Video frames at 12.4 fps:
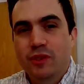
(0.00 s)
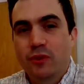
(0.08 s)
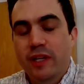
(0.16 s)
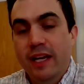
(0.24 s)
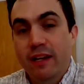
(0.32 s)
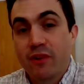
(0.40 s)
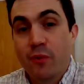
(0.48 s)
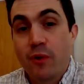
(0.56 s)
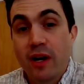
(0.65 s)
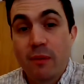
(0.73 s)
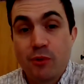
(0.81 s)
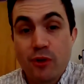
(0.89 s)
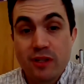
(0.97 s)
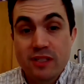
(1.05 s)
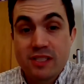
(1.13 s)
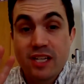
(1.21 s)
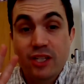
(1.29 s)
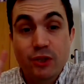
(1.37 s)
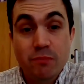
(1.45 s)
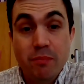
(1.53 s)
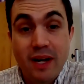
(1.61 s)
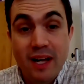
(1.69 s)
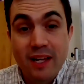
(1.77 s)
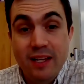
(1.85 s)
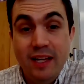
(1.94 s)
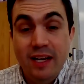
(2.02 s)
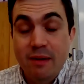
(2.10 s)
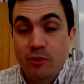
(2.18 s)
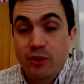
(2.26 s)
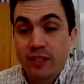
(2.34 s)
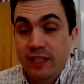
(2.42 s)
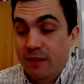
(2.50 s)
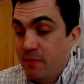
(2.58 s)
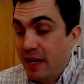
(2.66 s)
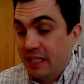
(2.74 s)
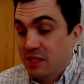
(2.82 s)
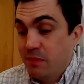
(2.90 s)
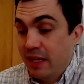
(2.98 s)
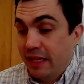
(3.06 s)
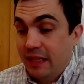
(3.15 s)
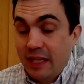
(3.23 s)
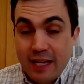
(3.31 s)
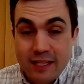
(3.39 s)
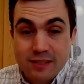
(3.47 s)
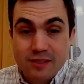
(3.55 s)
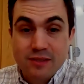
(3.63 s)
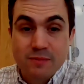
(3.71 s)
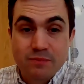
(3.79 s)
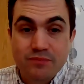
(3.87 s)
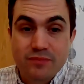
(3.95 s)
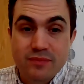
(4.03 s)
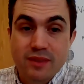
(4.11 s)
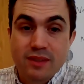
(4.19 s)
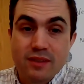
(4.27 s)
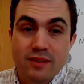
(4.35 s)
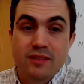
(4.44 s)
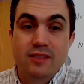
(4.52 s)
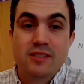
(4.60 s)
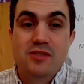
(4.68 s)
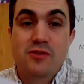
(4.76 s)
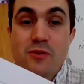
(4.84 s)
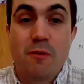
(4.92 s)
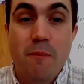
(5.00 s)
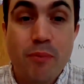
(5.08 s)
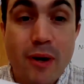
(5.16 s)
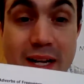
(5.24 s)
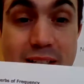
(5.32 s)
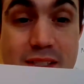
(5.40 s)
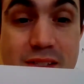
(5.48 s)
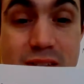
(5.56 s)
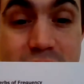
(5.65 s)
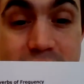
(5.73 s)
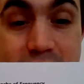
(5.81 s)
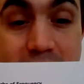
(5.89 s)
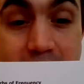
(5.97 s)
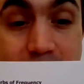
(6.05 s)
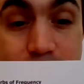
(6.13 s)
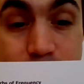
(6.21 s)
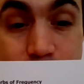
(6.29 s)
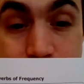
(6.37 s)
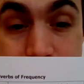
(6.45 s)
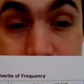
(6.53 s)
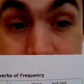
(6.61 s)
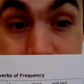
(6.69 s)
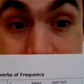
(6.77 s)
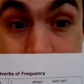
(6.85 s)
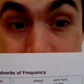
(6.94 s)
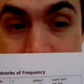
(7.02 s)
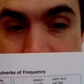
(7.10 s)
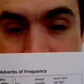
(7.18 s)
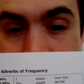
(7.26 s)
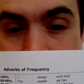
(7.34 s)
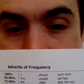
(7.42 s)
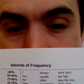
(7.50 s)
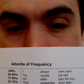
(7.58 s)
Okay, everyone, I'm going to say goodbye and I'm going to get back to my class. So practice the adverbs of frequency.